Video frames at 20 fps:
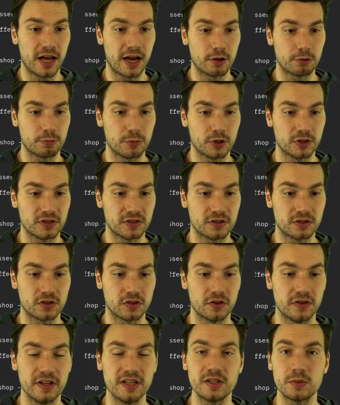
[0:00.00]
output
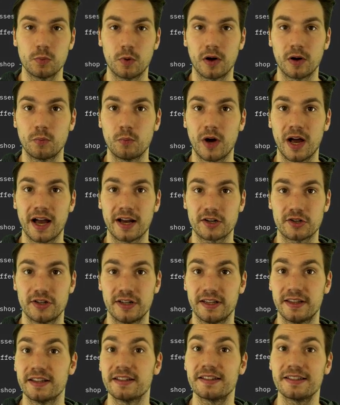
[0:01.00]
to this one, where
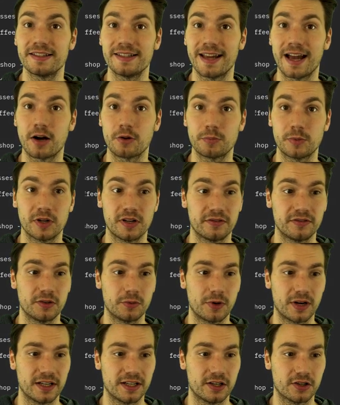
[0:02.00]
actually this is the output of the
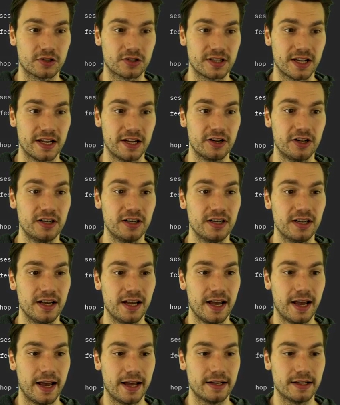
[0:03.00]
running container.
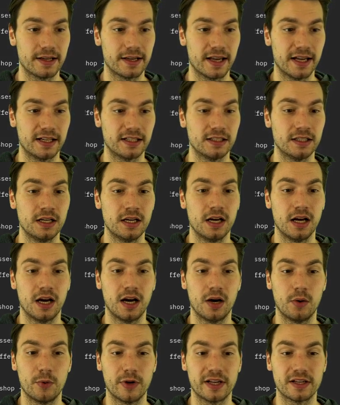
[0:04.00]
And again,
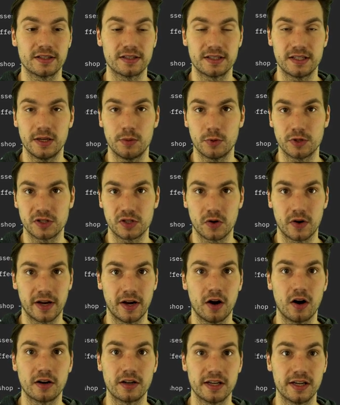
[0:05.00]
we can see what's going
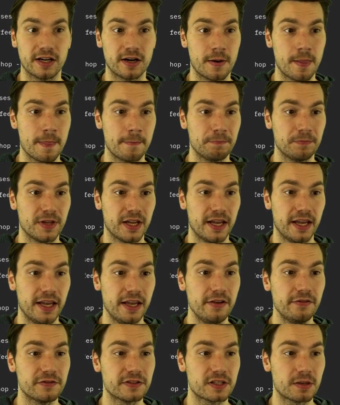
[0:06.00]
on here. If